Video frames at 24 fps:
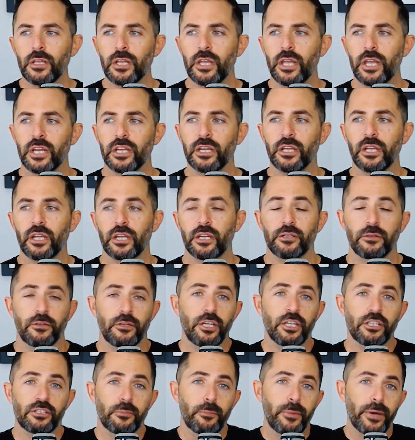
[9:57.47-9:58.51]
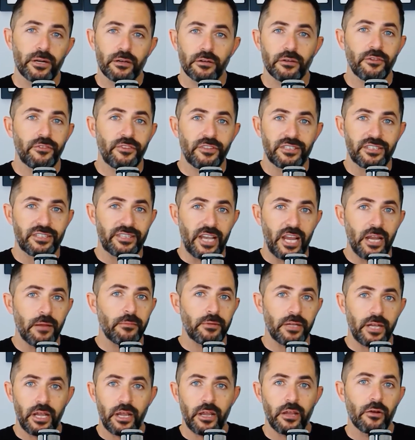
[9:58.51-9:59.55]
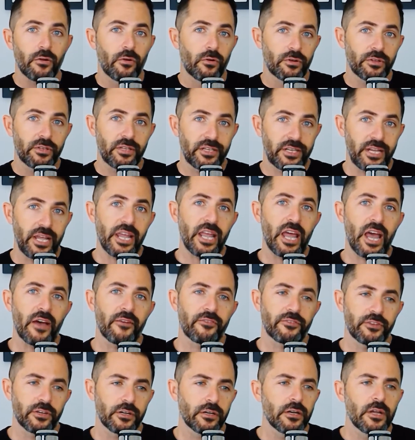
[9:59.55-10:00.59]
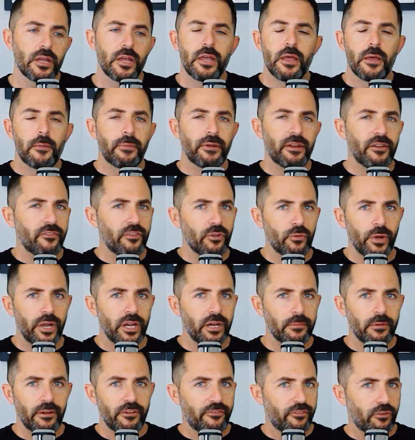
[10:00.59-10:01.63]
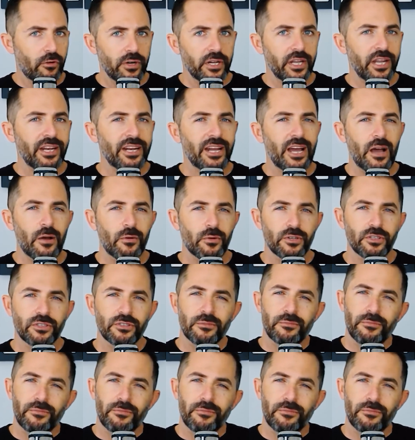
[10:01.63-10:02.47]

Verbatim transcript: It, it, it's better if it's same day or the day after. But if you wait about 48 hours or